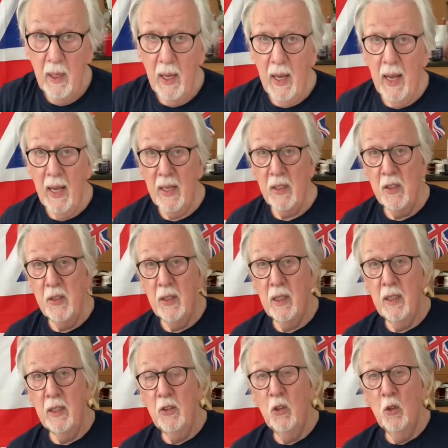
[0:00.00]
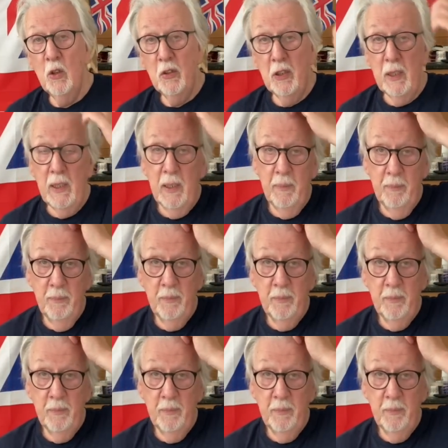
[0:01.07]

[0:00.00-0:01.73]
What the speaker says: and Naughty